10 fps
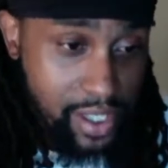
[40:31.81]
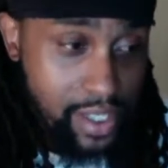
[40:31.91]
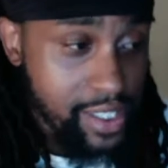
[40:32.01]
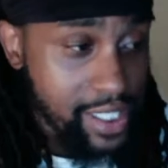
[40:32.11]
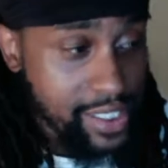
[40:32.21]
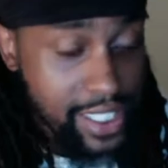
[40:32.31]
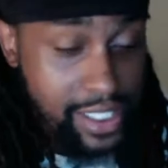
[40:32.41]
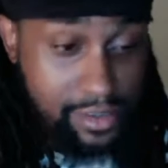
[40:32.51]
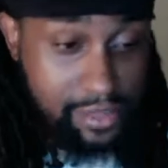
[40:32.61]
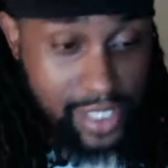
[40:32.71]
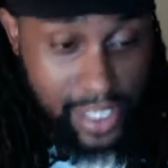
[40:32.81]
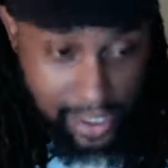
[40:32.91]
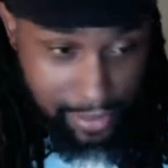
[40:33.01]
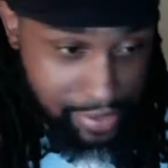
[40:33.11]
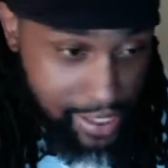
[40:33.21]
They take them
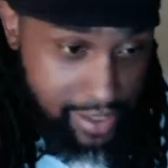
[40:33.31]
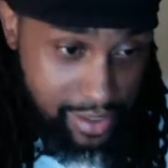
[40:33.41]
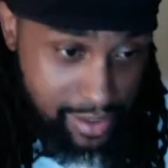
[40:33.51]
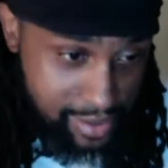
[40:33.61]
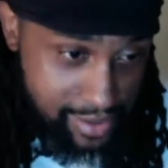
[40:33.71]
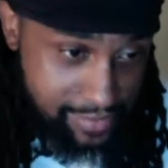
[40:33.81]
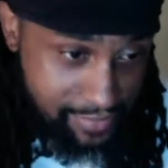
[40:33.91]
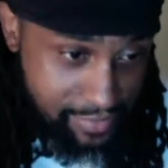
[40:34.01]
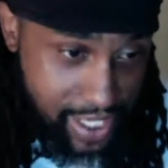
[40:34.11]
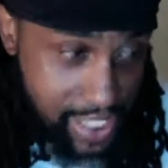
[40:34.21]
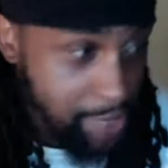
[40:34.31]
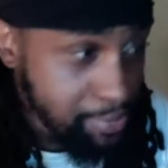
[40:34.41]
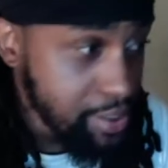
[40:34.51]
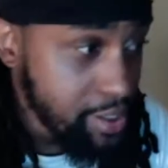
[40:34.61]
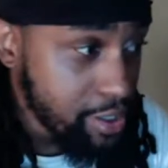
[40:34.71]
same products and they
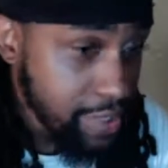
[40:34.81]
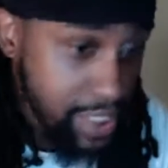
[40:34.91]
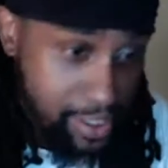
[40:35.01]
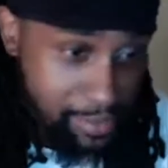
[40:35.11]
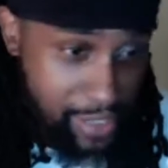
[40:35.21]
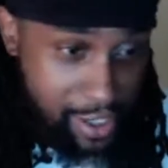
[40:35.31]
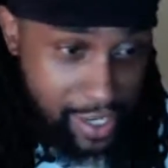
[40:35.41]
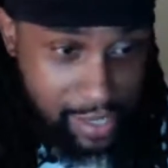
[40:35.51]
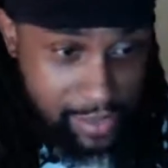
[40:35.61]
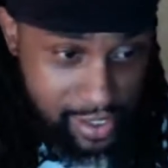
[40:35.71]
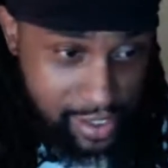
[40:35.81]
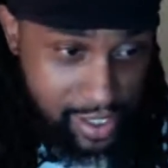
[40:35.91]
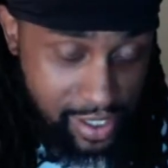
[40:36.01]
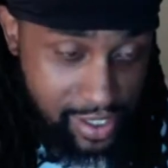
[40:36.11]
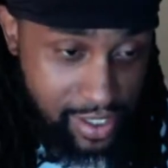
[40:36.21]
put it on eBay or Amazon.
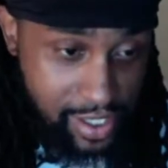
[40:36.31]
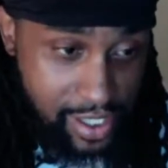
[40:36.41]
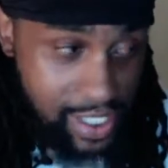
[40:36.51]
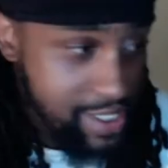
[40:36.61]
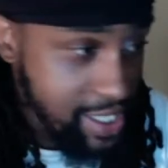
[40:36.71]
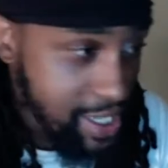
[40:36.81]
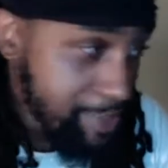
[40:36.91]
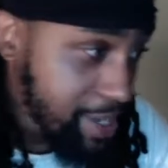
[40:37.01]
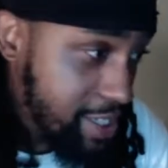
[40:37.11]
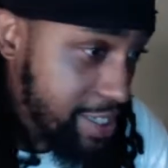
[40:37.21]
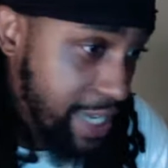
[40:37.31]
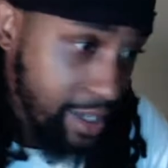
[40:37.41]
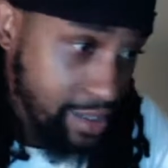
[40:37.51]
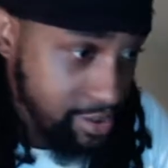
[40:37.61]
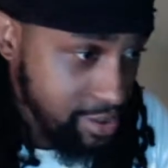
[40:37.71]
Let's say they pay $1
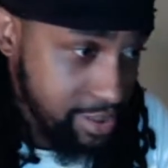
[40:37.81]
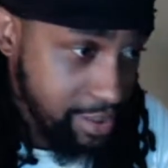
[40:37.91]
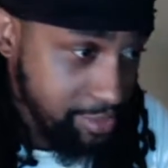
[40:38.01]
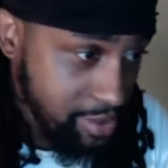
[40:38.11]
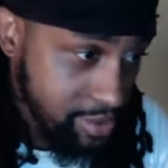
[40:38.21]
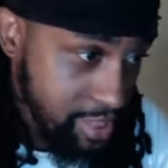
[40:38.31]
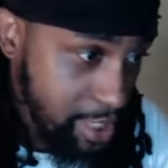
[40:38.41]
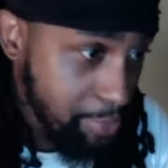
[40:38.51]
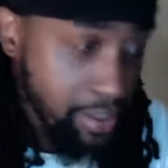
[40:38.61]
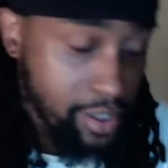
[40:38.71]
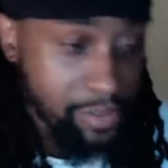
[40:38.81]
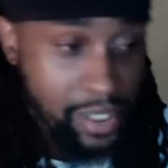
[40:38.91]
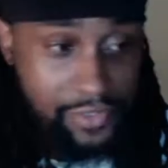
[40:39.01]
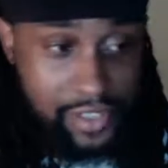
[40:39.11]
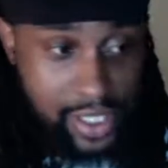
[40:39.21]
or something. They'll put it up there
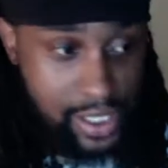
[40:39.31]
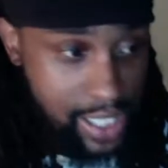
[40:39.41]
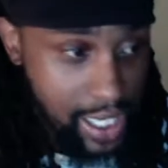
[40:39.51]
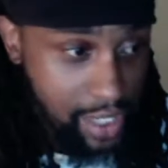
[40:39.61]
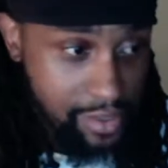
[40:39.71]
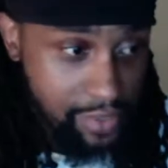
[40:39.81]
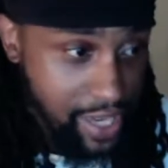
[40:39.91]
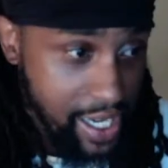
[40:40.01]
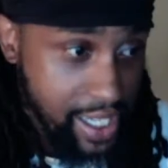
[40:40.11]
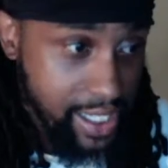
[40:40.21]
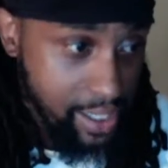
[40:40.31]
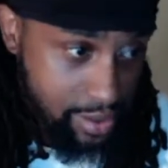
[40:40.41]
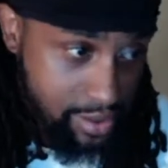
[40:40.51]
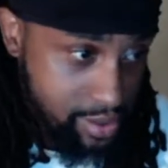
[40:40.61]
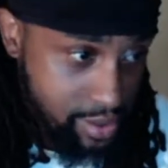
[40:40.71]
for $6 or
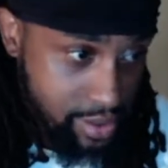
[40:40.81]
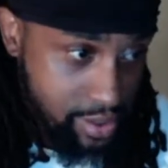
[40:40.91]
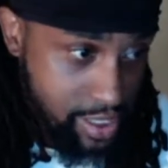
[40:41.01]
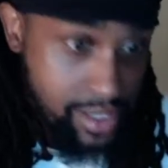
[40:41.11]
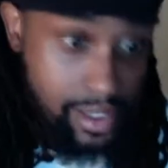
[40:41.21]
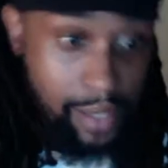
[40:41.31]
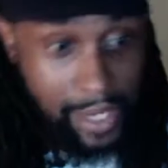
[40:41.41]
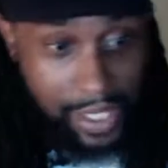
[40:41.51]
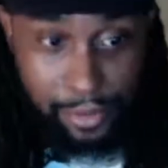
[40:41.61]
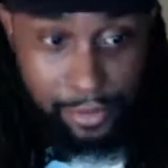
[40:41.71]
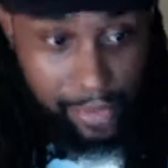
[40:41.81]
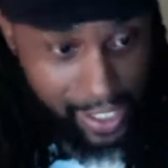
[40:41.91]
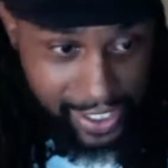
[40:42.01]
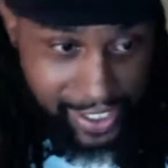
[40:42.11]
$5. Somebody will buy it.